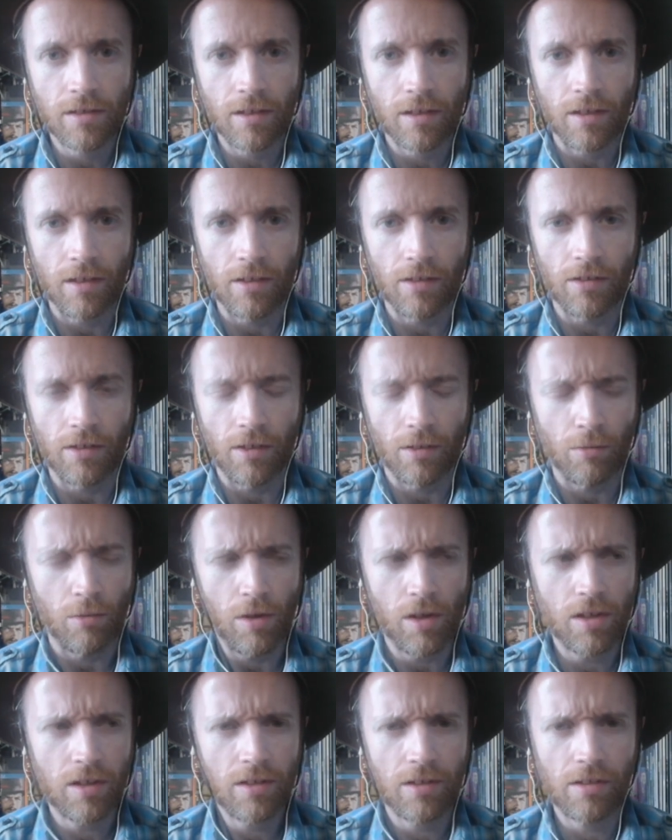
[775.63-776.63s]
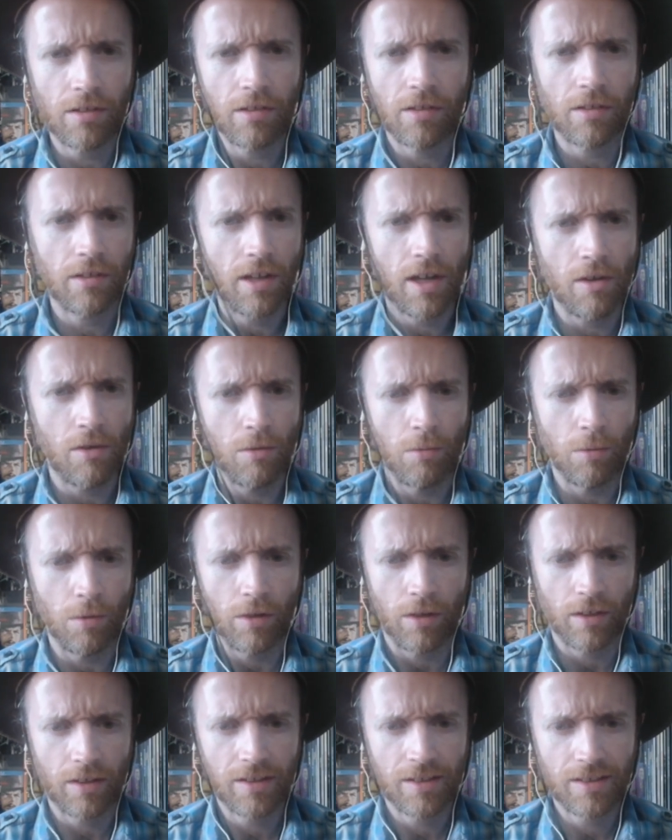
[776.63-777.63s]
Okay, it's like, what? This isn't how it
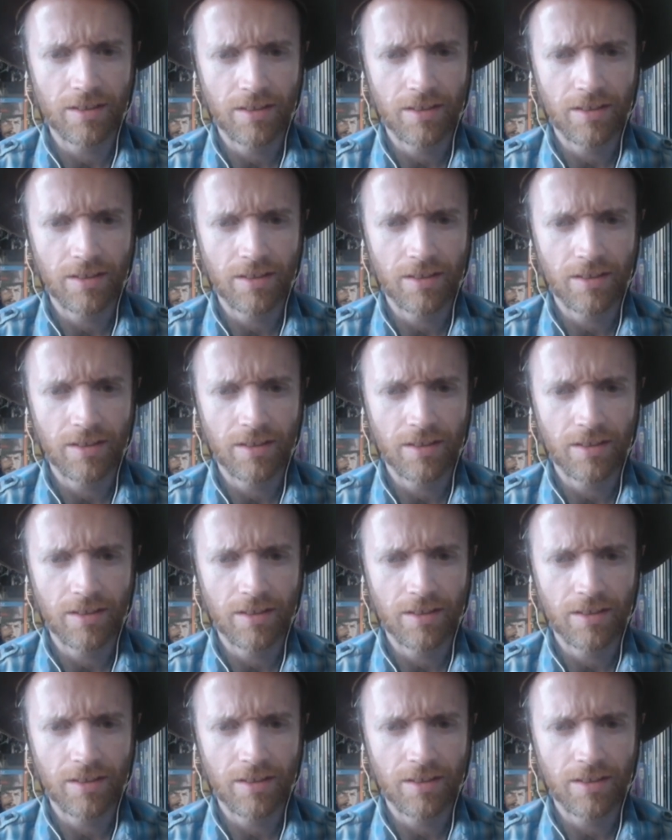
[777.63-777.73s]
works.